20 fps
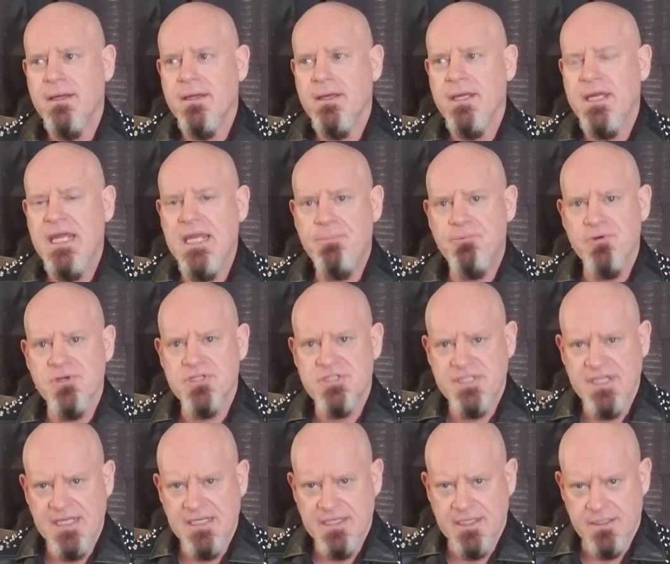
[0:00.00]
he
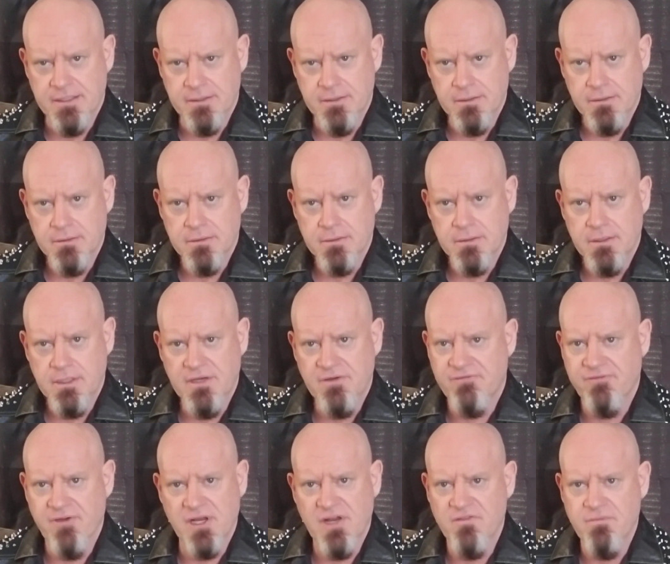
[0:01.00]
proceeded in
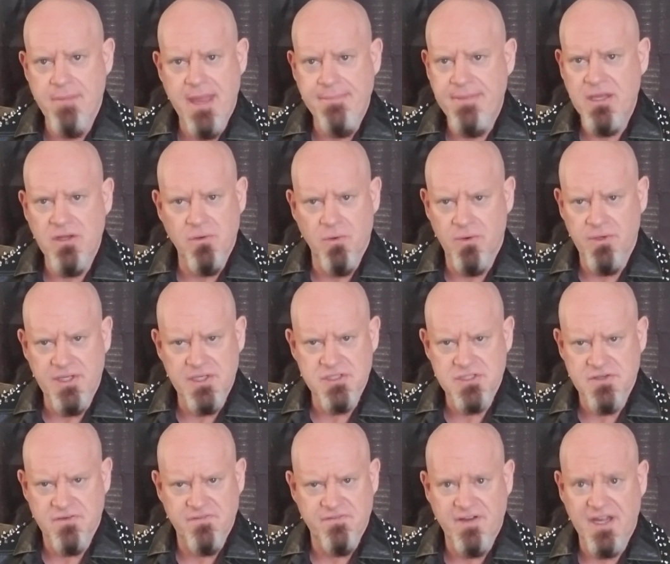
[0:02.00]
front of maybe an
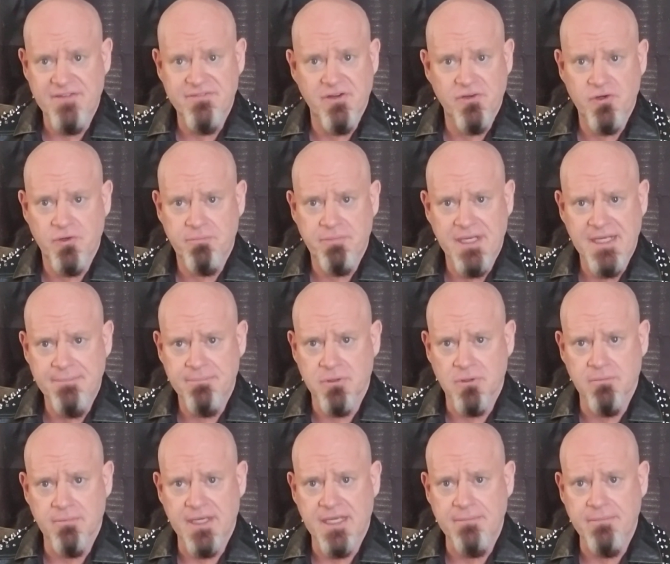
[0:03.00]
audience of 500
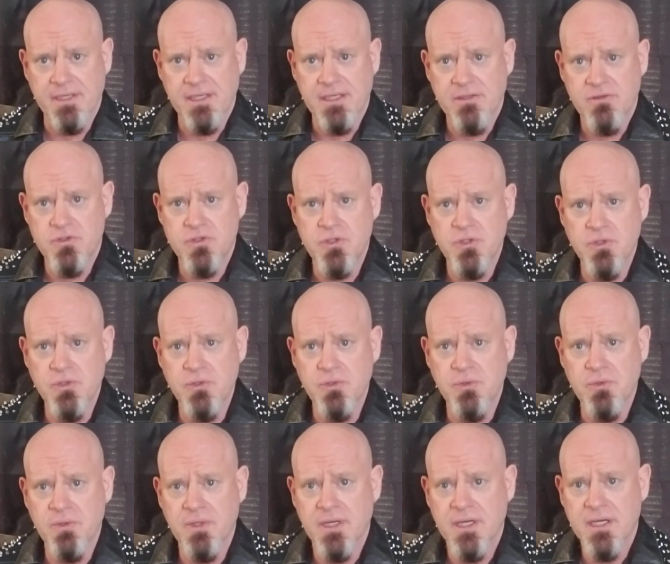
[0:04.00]
people, maybe,
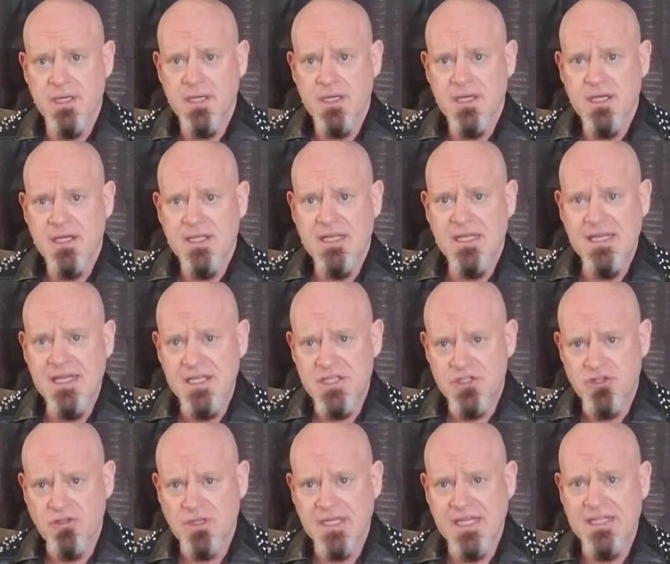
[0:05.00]
to
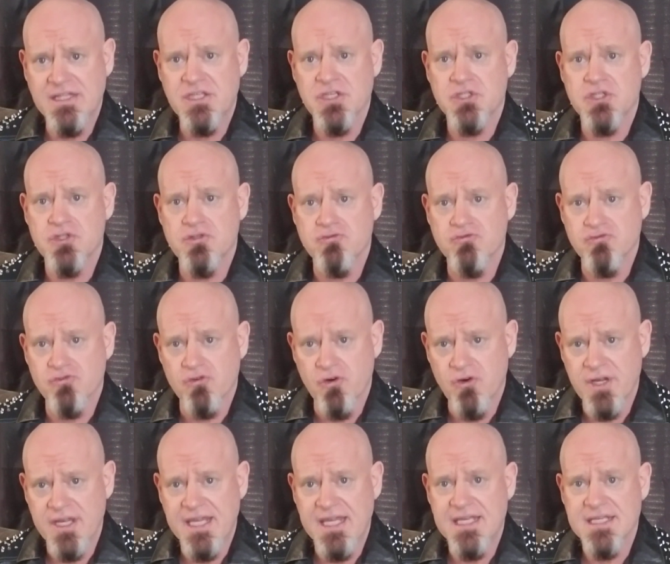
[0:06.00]
literally
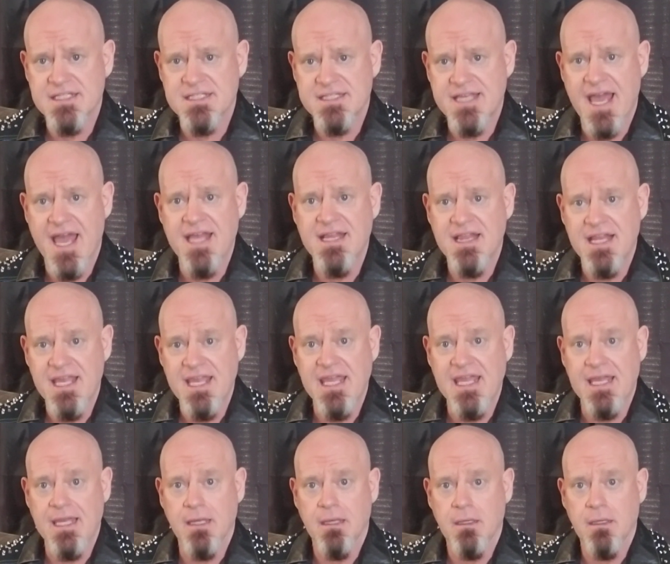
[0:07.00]
destroy Stan Lee.